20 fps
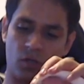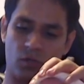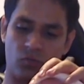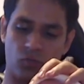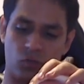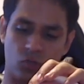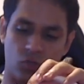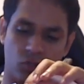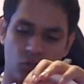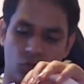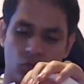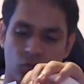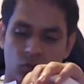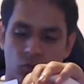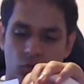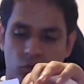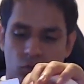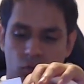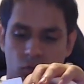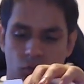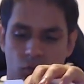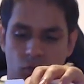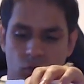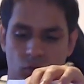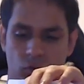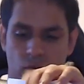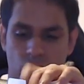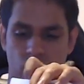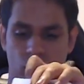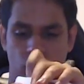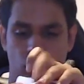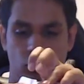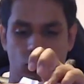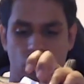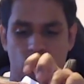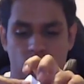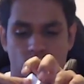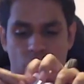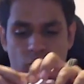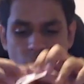Just going to
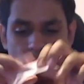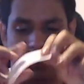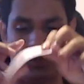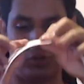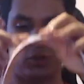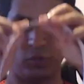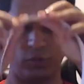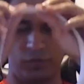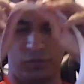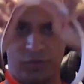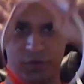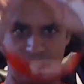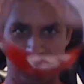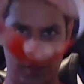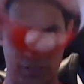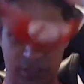hopefully